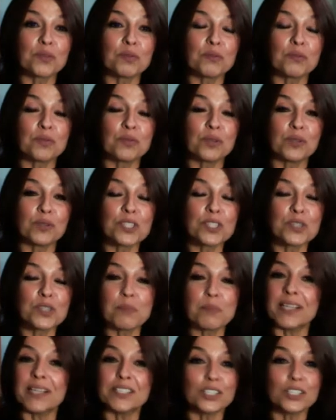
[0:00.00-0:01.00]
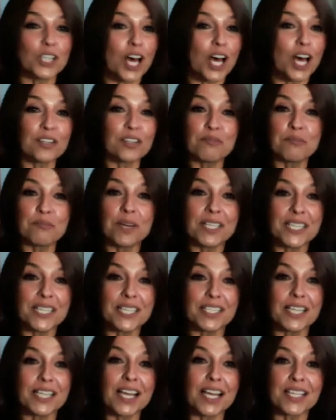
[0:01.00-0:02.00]
will spend a lot of
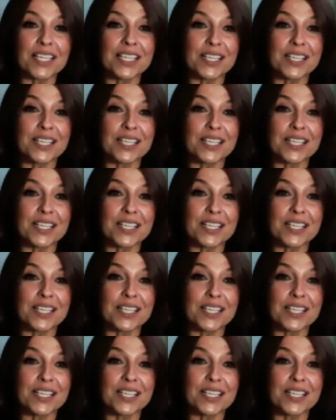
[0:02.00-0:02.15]
money and a lot